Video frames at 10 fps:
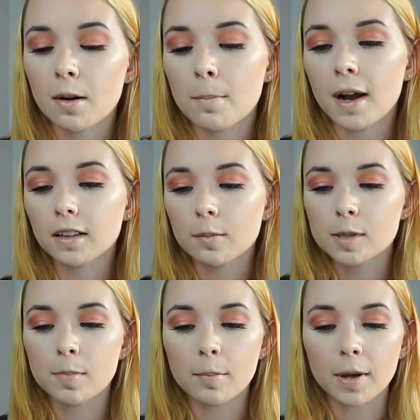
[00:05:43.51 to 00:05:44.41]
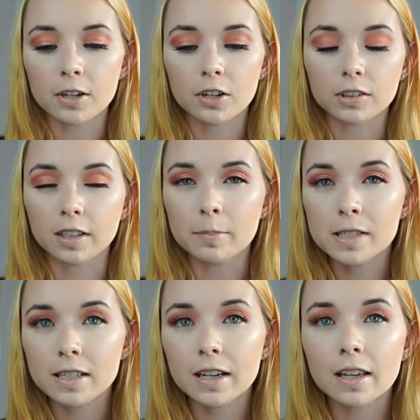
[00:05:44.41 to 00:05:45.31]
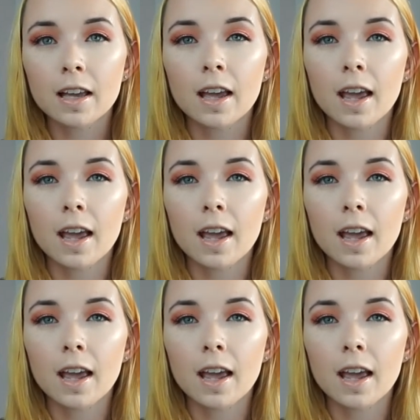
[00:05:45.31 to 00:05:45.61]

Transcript: a My Lips But Better lipstick.